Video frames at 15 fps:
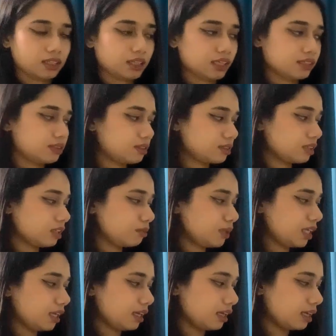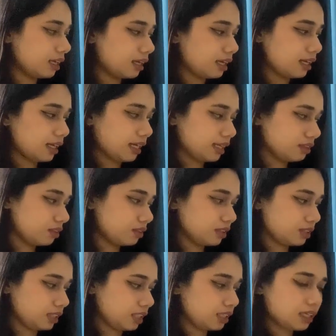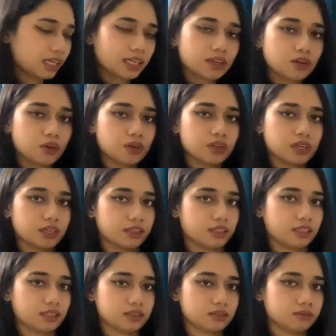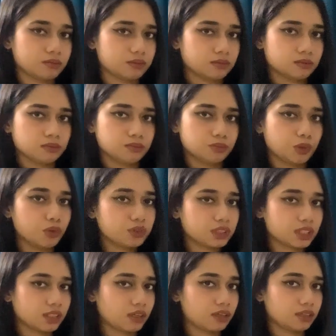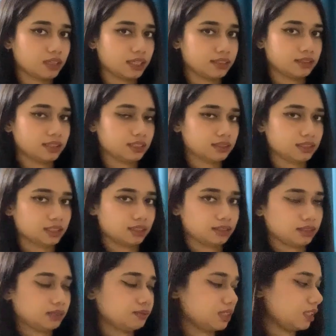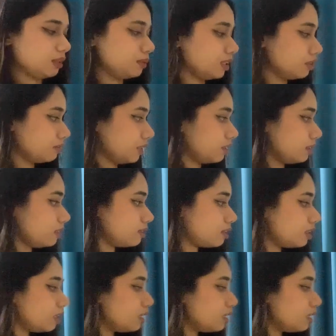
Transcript: It's going to be either a DNA or RNA. Both cannot exist at the same time in a virus.